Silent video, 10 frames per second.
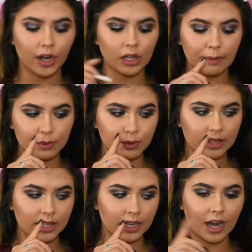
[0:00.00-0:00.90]
our lips
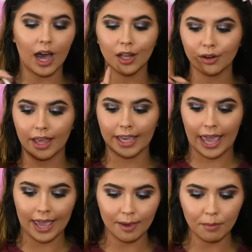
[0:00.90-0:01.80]
with the color that
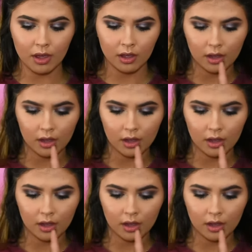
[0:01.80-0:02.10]
came.